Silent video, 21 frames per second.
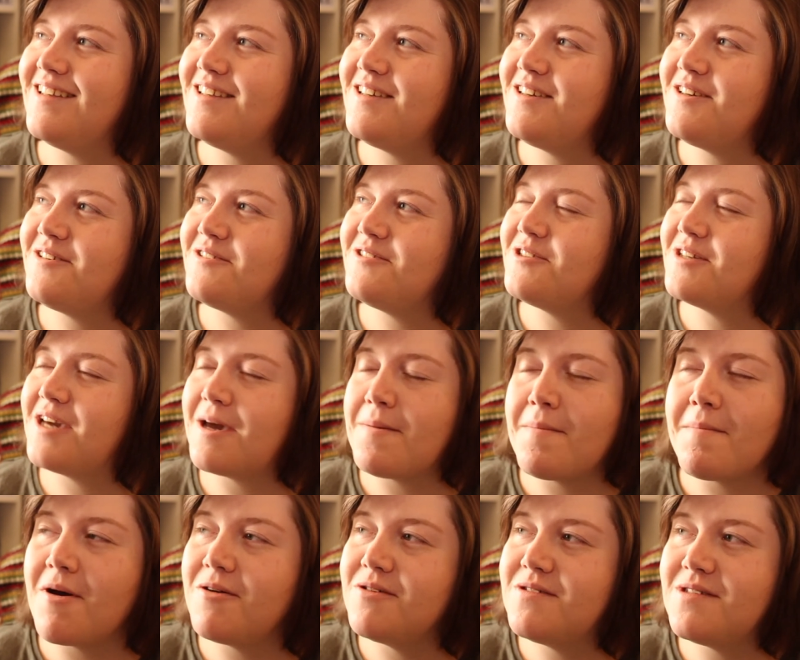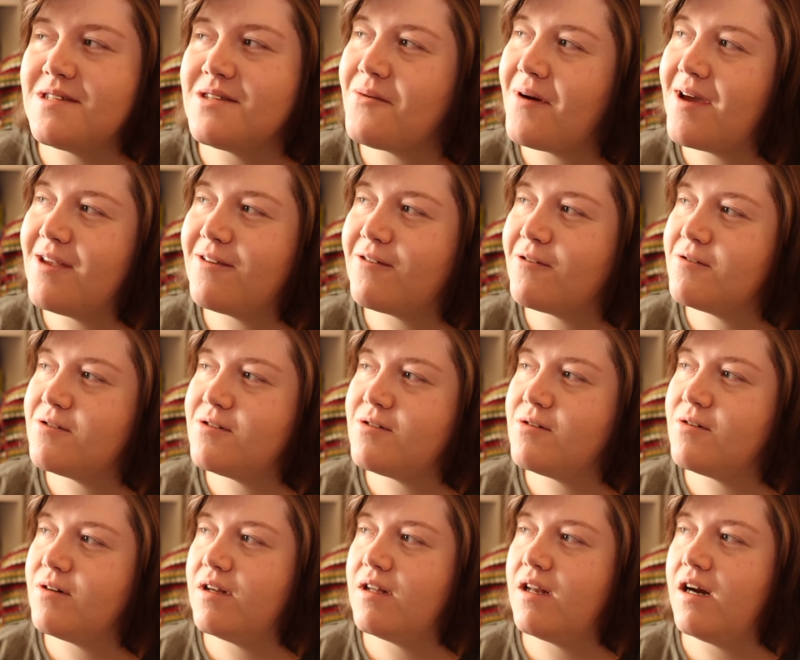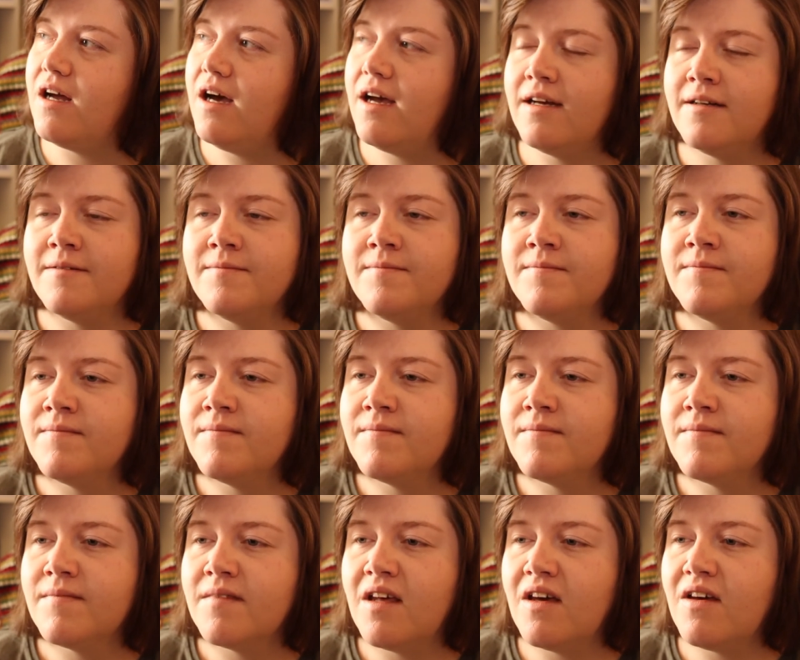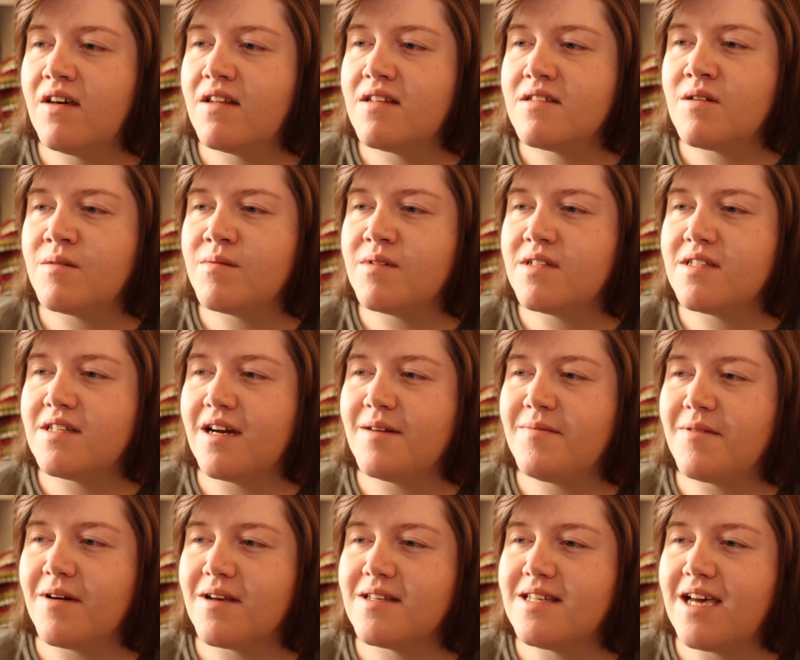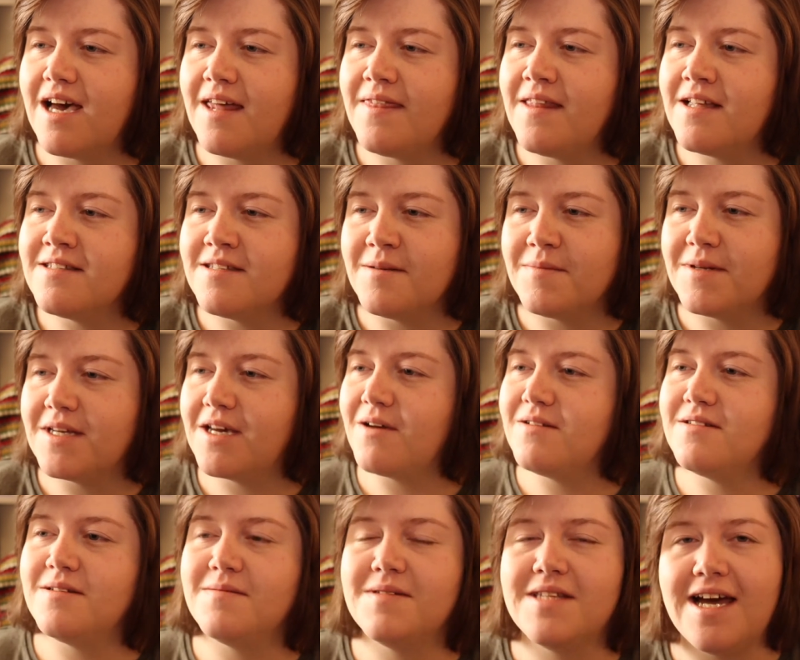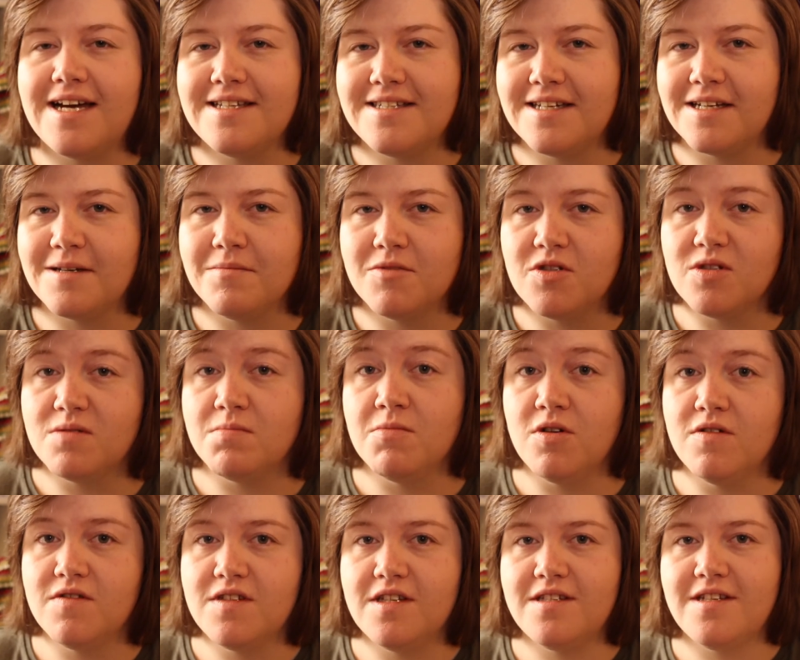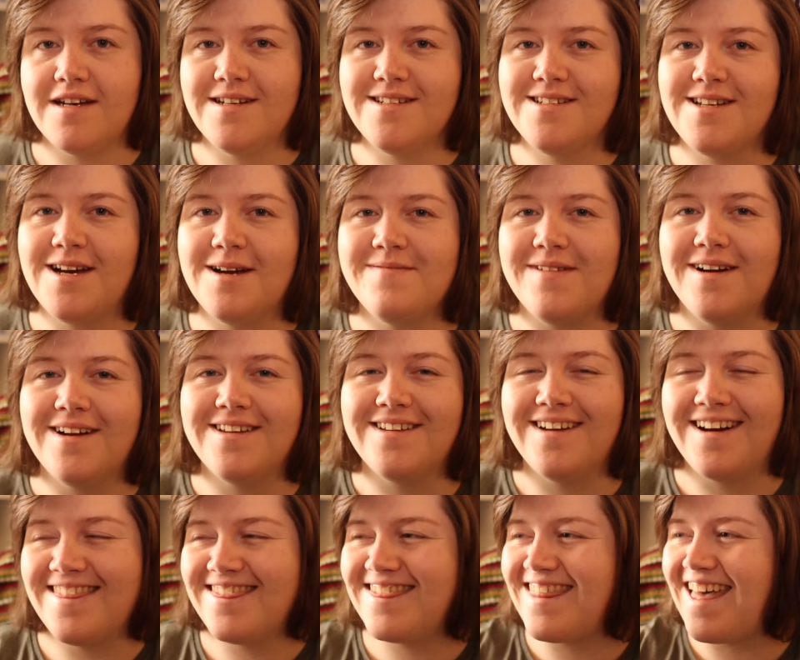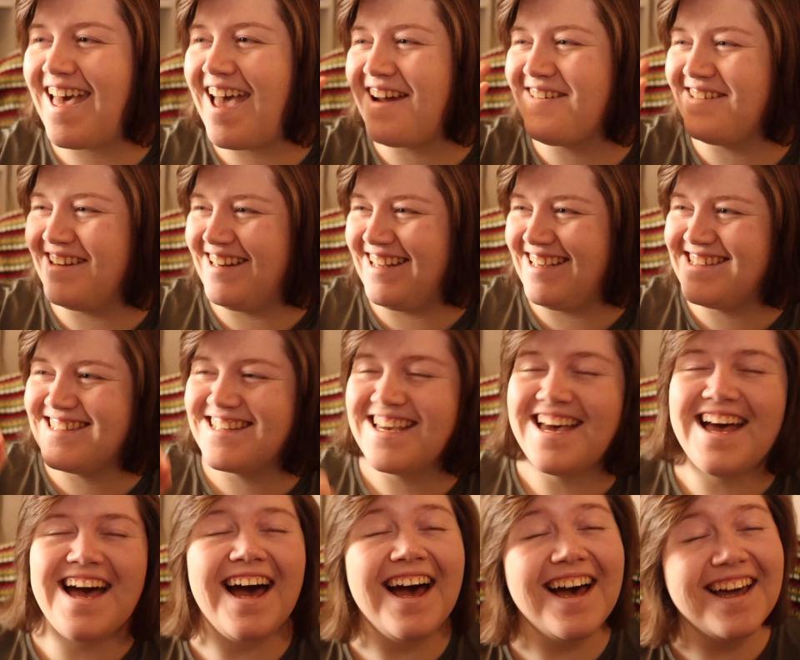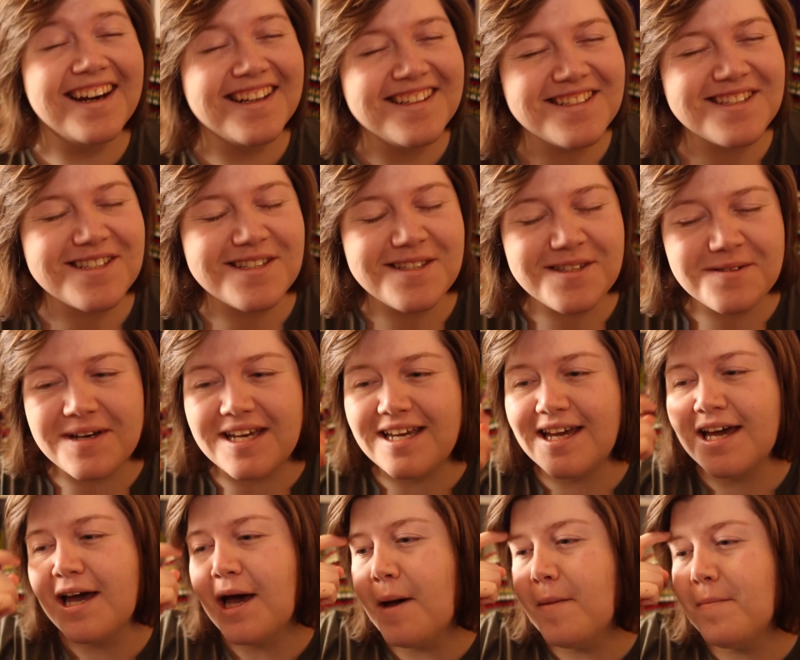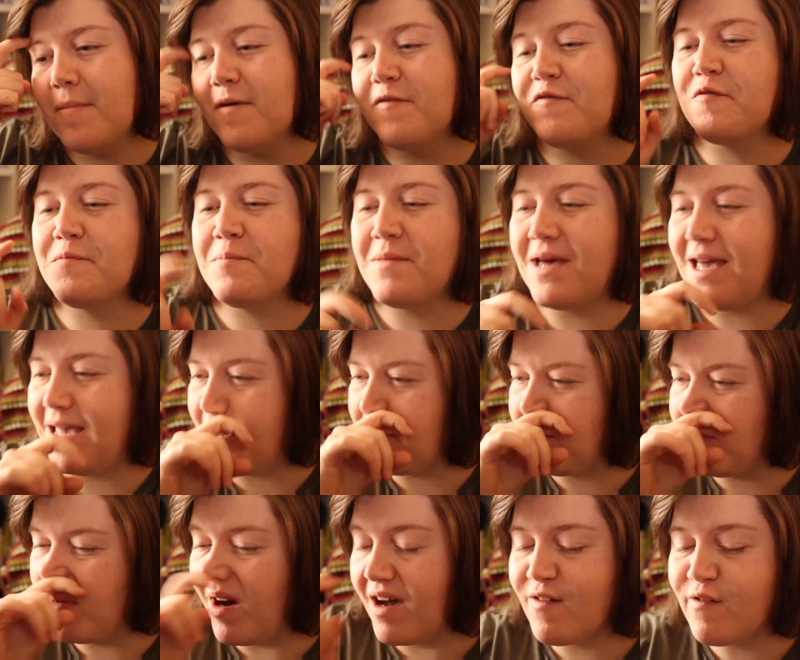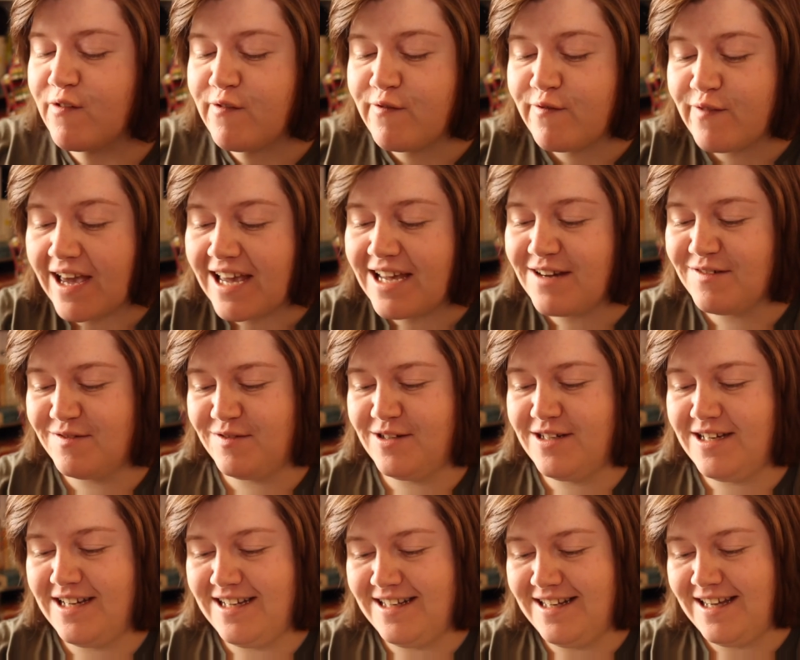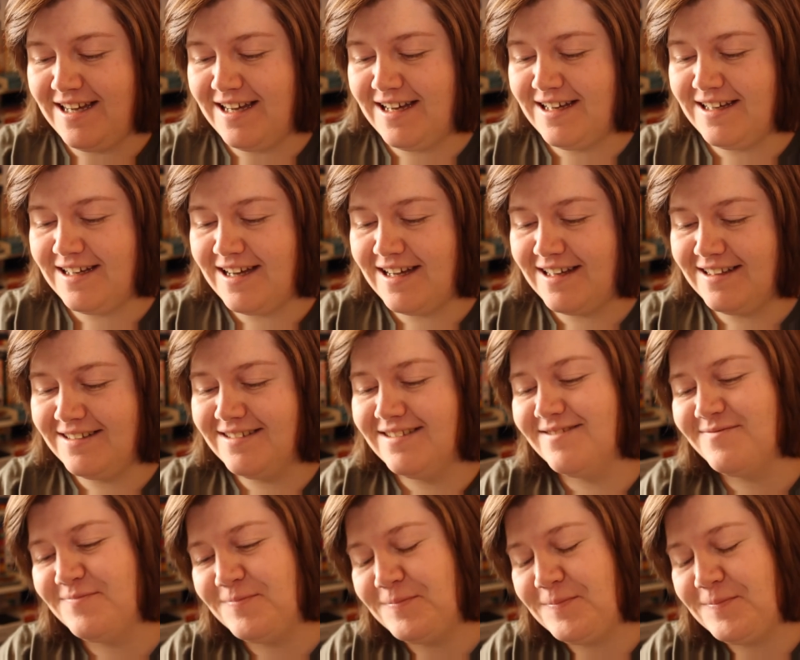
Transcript: you get most of the way through a story and you're like, hey, there's not been a typewriter. And then somebody goes up to the attic and just moves aside a typewriter and you're like, there it is. And it's just sweet. But for me, my favourite in here, and